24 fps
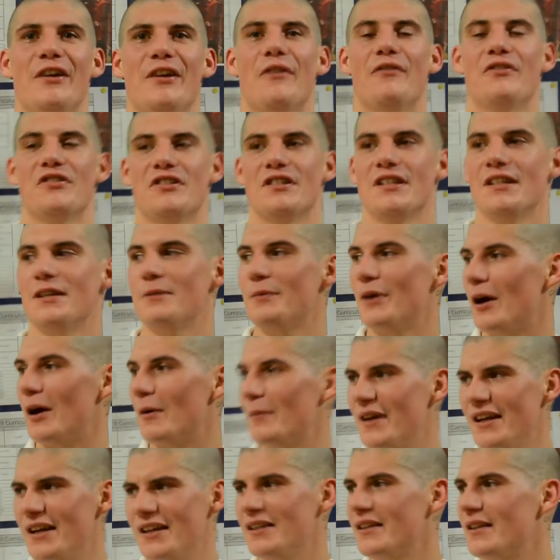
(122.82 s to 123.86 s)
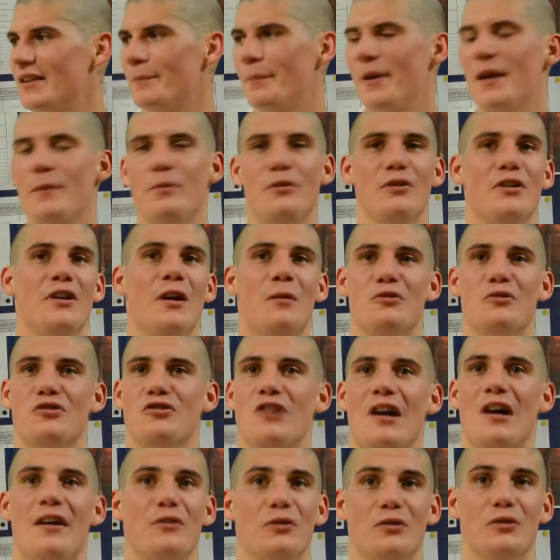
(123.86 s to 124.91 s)
obviously. But I mean, the people who come and
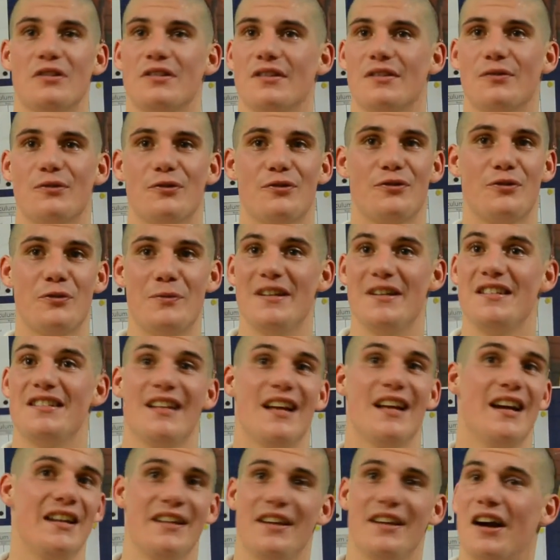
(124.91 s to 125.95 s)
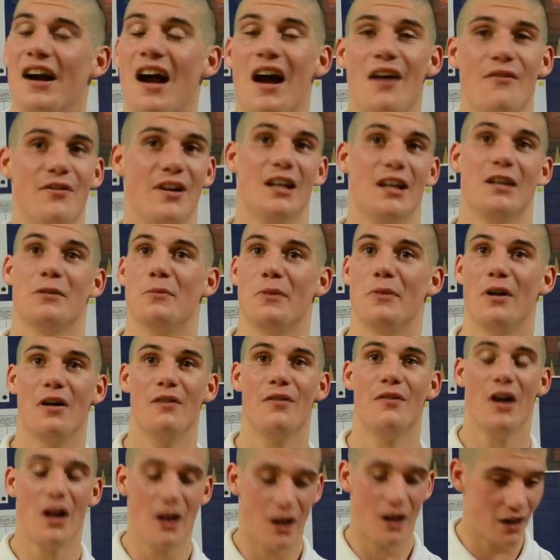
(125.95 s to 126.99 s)
travelled for me today, I can't thank them enough.
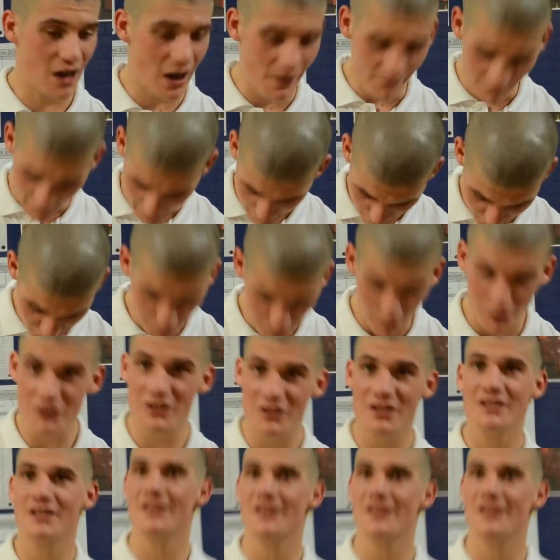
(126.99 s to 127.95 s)
I can't thank my sponsors